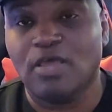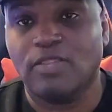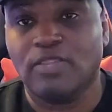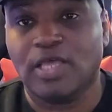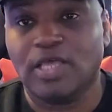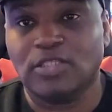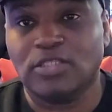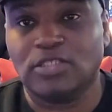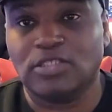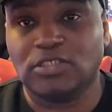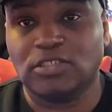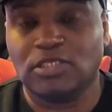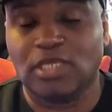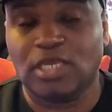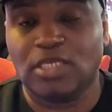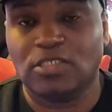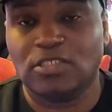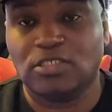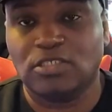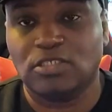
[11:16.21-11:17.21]
that this
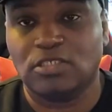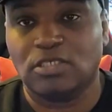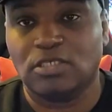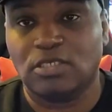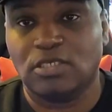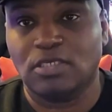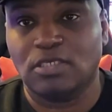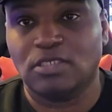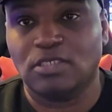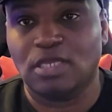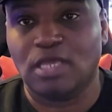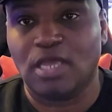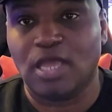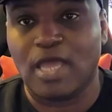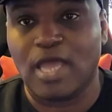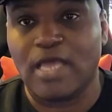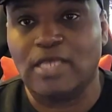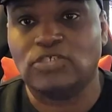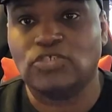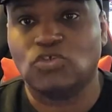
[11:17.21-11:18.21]
case it
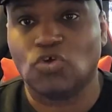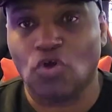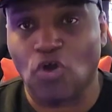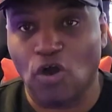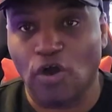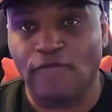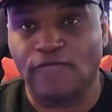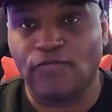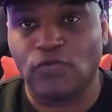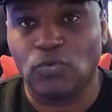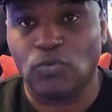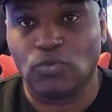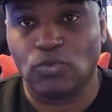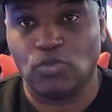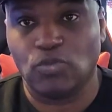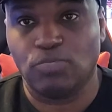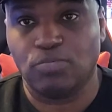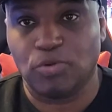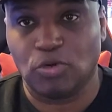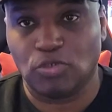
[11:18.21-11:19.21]
has to offer
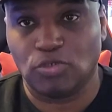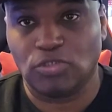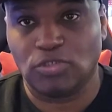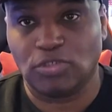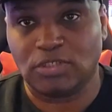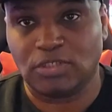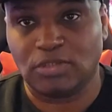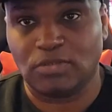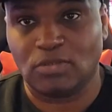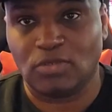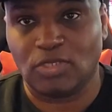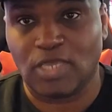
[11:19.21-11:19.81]
when you purchase it.